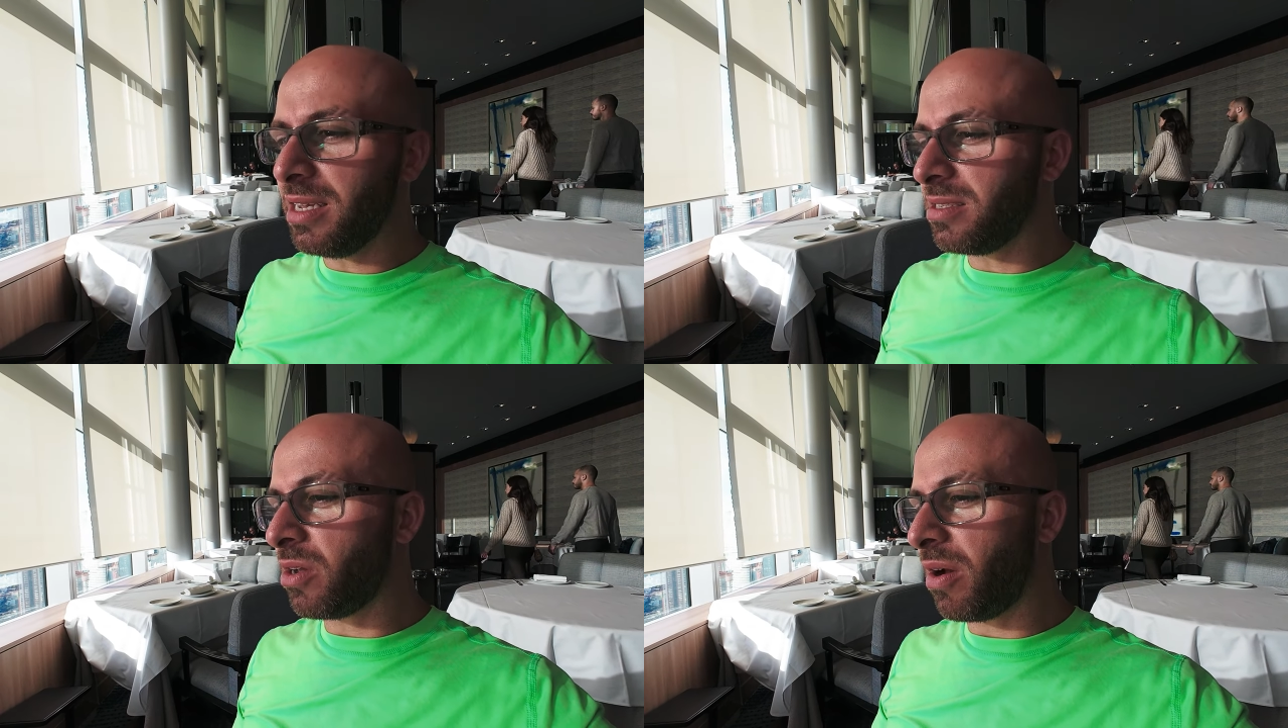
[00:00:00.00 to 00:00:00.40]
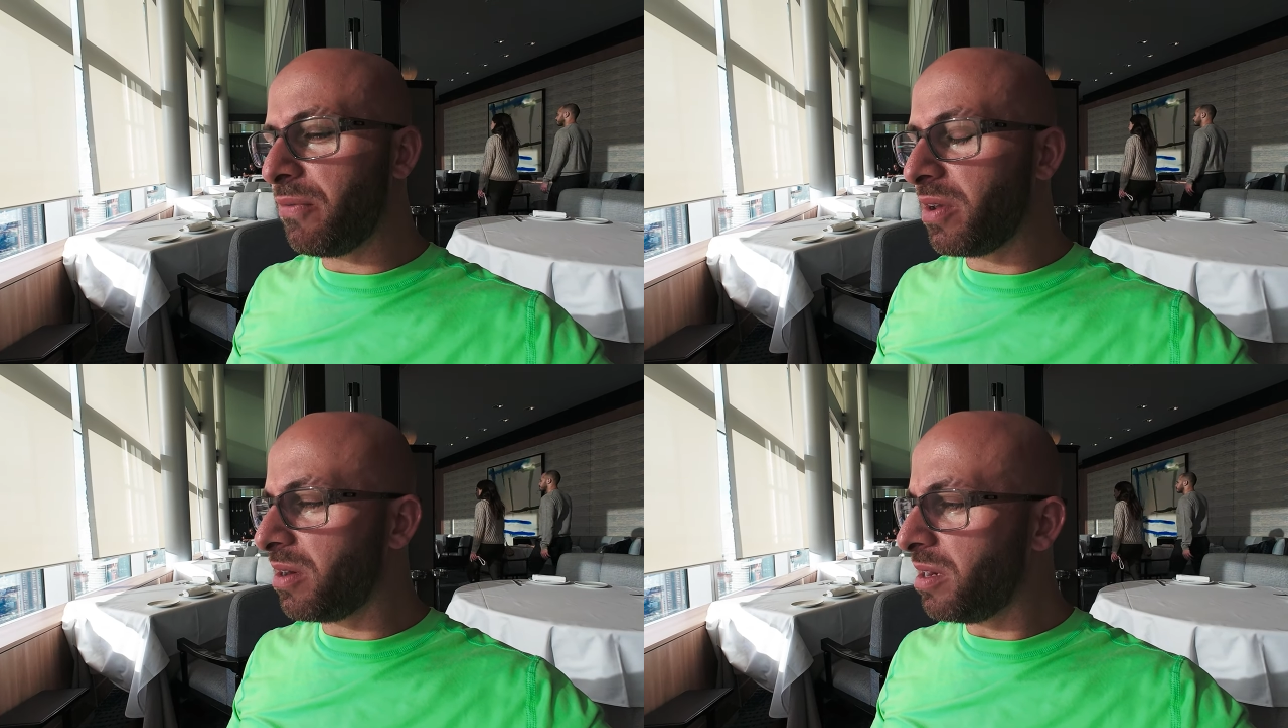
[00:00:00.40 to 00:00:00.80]
So I
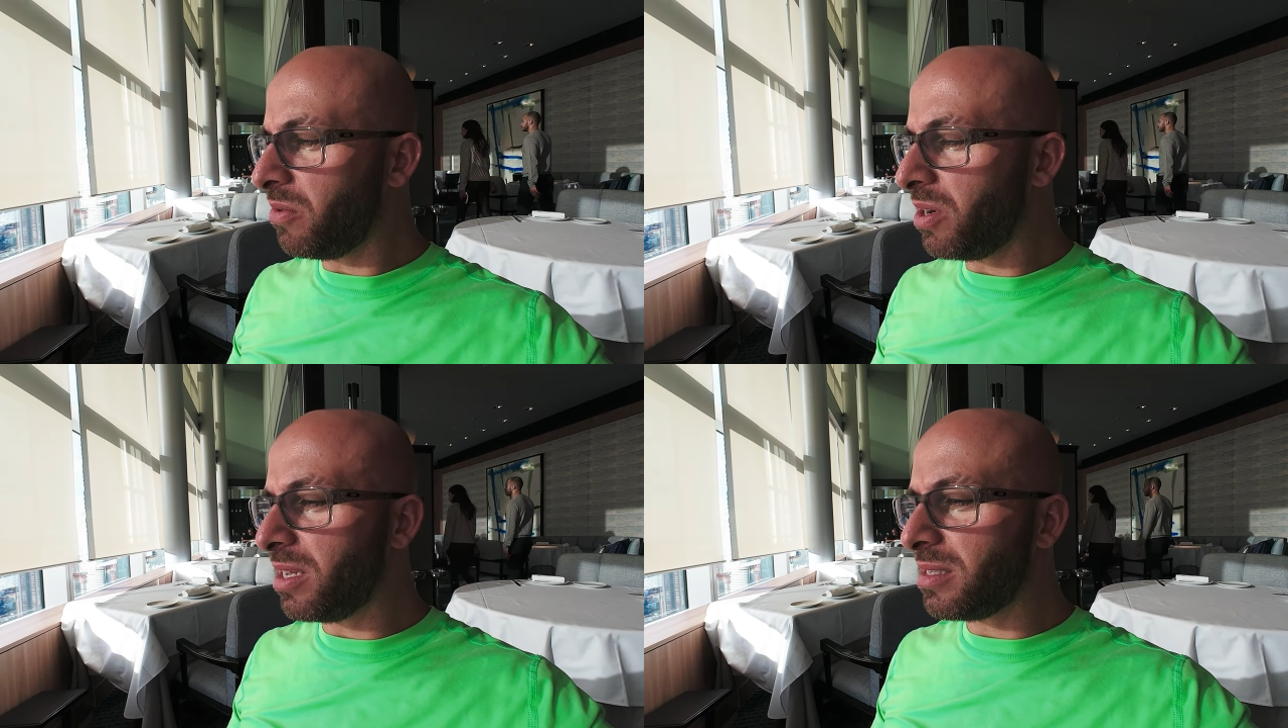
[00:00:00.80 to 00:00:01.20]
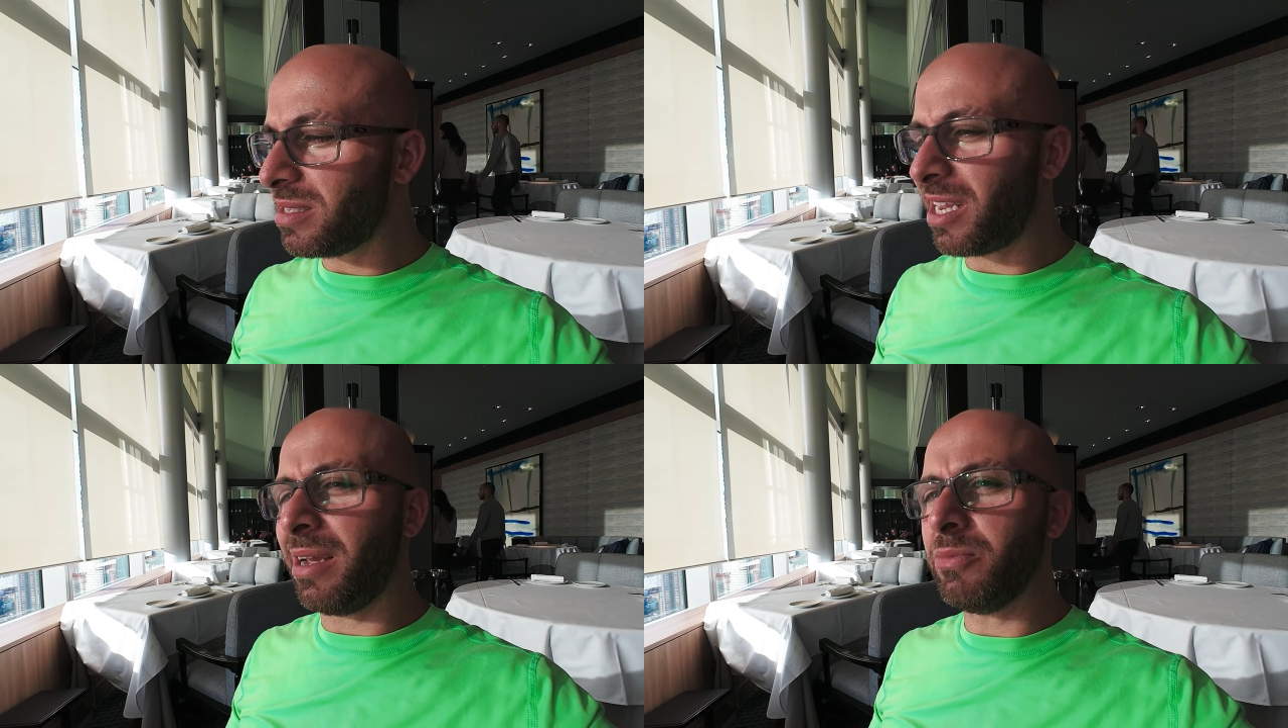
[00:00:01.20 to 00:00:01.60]
figured, you know what,
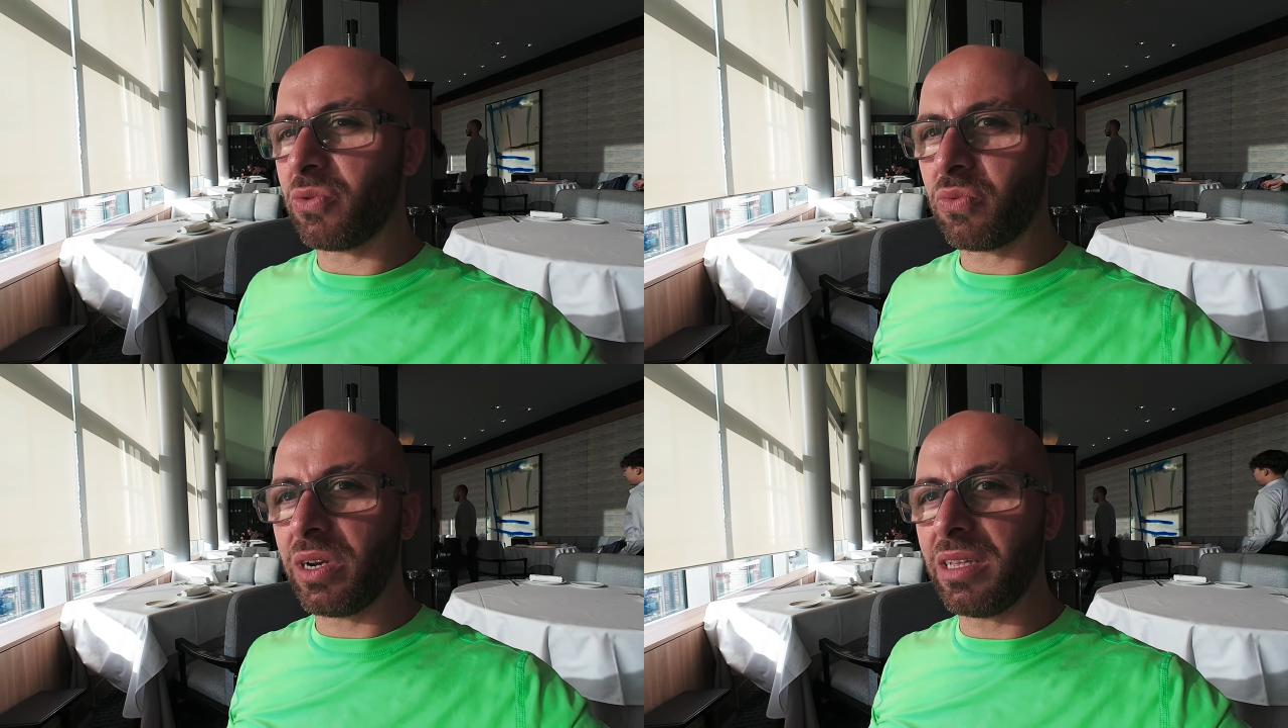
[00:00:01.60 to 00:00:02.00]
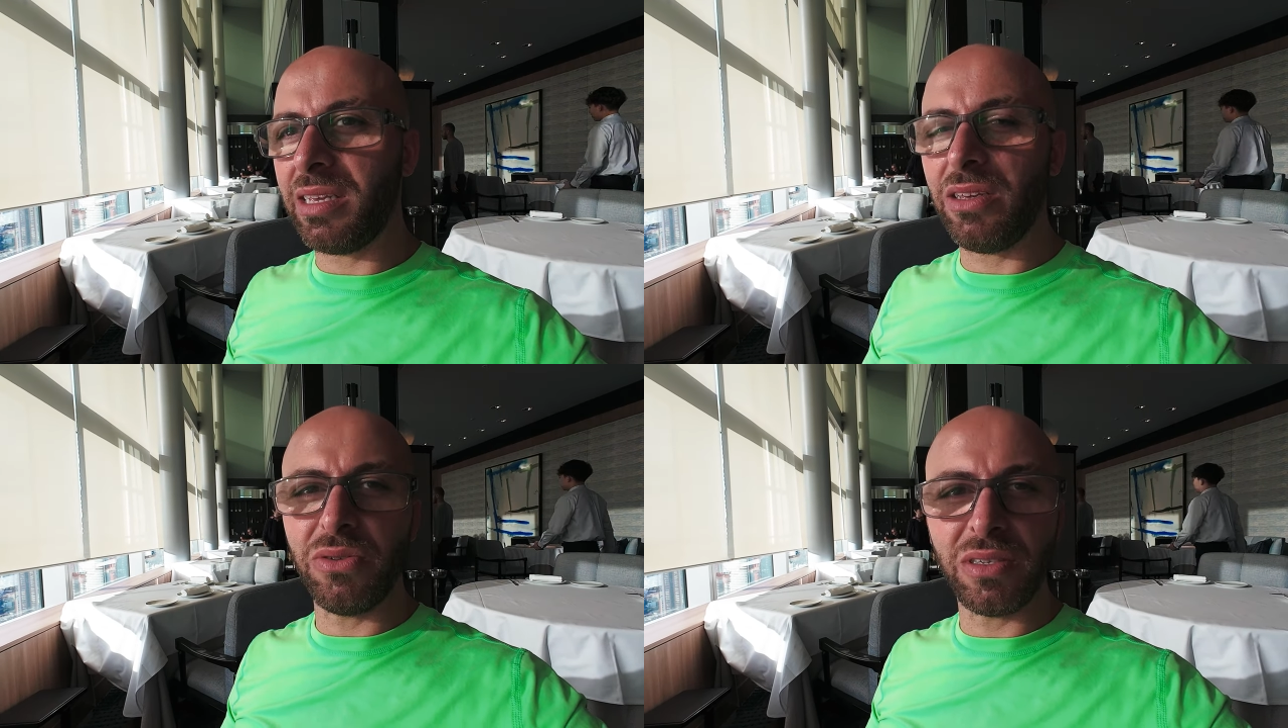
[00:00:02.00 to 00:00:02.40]
it's time to really
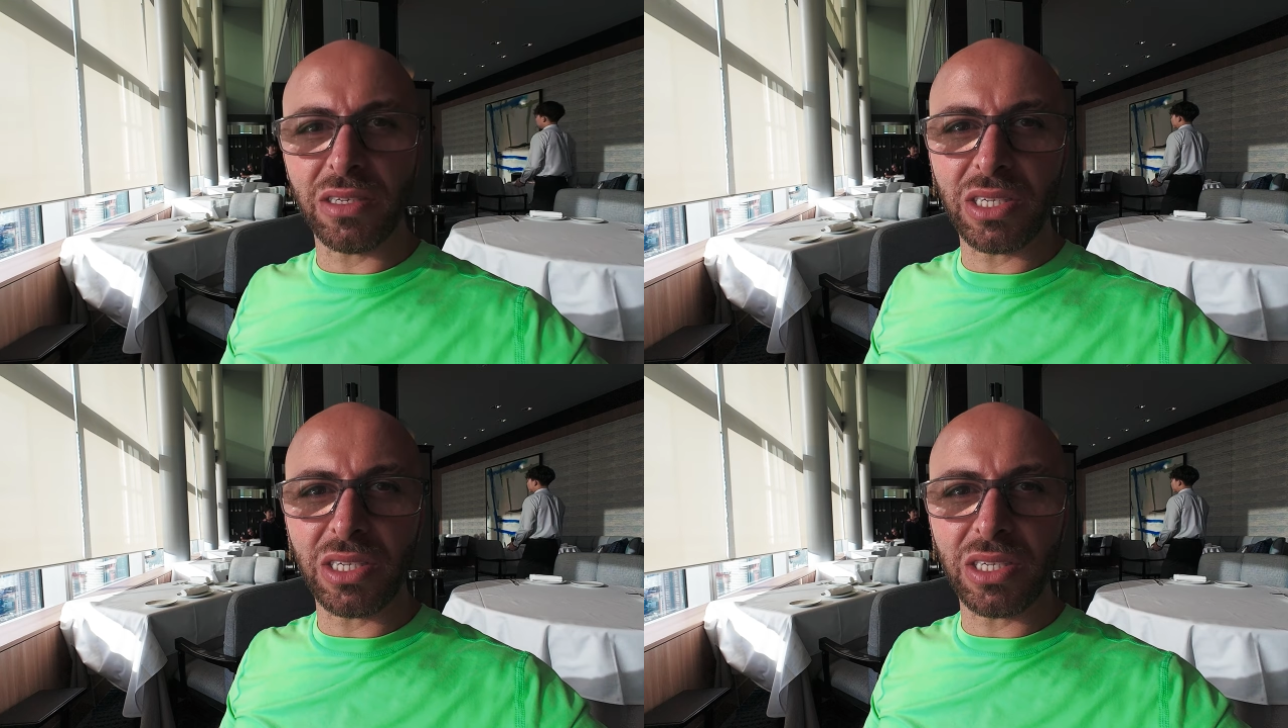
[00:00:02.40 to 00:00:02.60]
use the